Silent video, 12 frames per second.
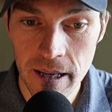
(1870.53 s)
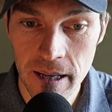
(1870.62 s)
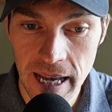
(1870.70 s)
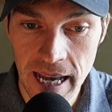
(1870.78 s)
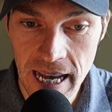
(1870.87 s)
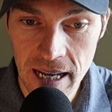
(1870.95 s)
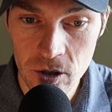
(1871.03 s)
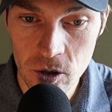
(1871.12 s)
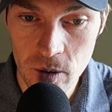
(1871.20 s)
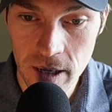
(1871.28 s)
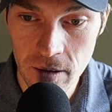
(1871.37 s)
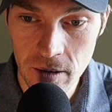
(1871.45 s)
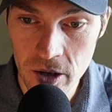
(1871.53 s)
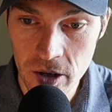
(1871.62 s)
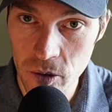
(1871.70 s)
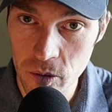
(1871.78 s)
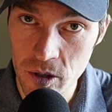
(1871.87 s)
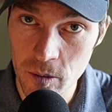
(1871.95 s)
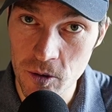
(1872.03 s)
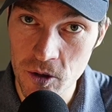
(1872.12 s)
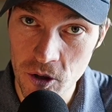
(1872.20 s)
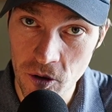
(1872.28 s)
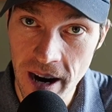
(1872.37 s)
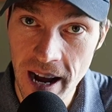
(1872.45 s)
you can also
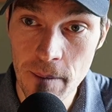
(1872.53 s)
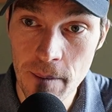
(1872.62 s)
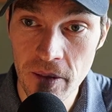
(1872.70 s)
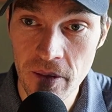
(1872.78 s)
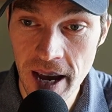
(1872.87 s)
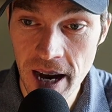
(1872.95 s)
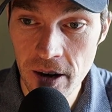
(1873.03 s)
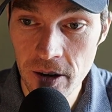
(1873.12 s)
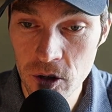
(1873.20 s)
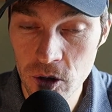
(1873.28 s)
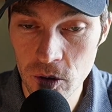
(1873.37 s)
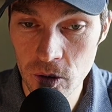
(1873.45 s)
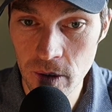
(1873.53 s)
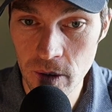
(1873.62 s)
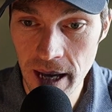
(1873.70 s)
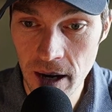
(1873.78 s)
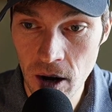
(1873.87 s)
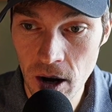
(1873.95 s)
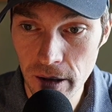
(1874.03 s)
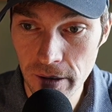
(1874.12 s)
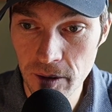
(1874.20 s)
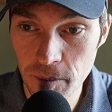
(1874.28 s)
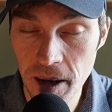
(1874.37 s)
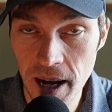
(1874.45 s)
subscribe there to get all of
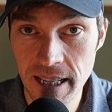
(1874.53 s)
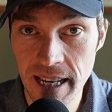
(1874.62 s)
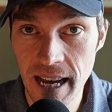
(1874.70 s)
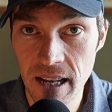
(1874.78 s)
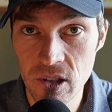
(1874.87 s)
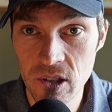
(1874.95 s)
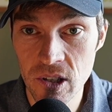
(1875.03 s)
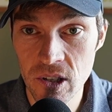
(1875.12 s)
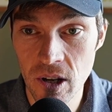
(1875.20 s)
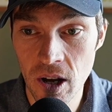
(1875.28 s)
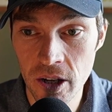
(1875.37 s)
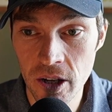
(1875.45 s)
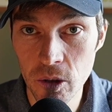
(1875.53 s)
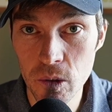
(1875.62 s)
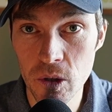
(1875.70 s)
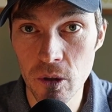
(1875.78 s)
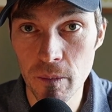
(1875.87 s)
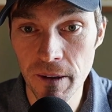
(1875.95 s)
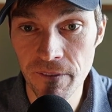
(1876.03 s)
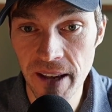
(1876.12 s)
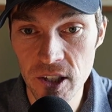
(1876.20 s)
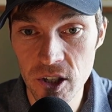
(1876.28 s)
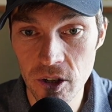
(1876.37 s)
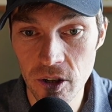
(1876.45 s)
the podcasts on YouTube if
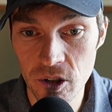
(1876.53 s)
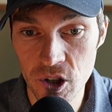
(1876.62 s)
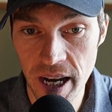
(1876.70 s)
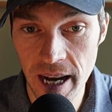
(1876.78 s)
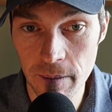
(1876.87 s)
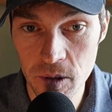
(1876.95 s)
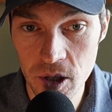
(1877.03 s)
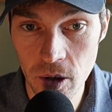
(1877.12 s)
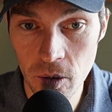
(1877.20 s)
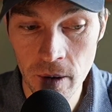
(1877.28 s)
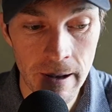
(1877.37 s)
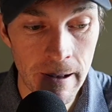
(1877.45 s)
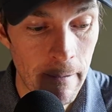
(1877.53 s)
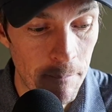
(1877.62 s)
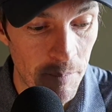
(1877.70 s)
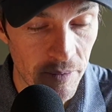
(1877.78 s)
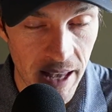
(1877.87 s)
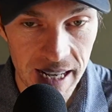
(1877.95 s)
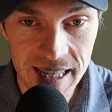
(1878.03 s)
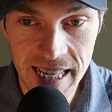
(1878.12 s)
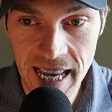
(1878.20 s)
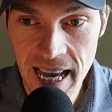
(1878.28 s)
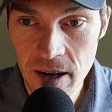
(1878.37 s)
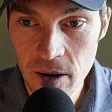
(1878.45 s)
that's your jam. So thanks
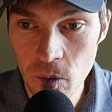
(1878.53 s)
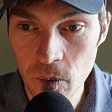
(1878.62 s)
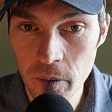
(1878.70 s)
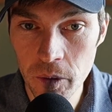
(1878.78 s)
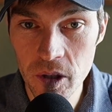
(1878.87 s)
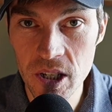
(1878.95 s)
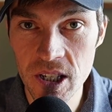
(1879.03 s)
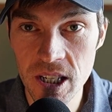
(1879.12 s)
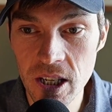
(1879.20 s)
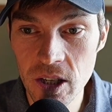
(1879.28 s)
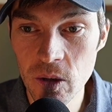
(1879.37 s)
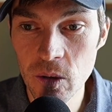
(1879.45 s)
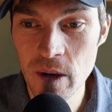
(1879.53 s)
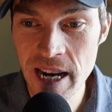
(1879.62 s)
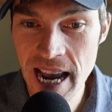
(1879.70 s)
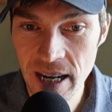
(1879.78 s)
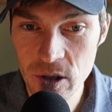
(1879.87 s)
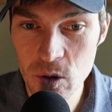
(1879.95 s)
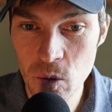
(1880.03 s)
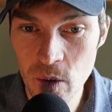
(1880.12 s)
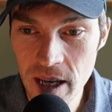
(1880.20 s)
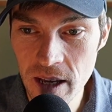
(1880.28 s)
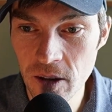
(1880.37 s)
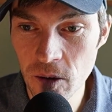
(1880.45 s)
again. We will see you next
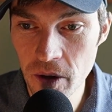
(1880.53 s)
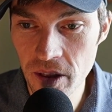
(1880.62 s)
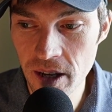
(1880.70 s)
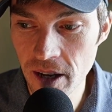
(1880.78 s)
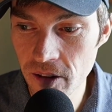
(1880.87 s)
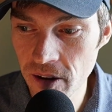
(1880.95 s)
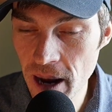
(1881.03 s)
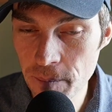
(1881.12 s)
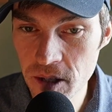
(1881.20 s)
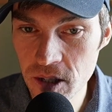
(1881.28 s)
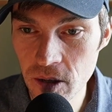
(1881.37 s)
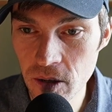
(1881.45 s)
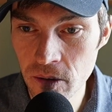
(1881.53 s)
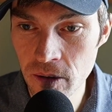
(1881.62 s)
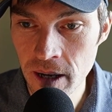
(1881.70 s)
week with another episode.